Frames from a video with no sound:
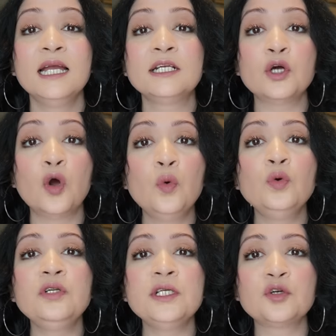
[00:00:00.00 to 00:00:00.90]
It
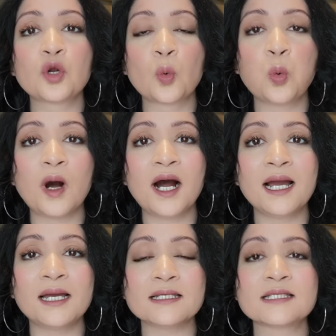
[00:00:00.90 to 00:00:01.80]
only
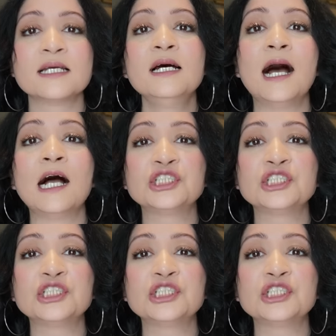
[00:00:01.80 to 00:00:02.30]
requires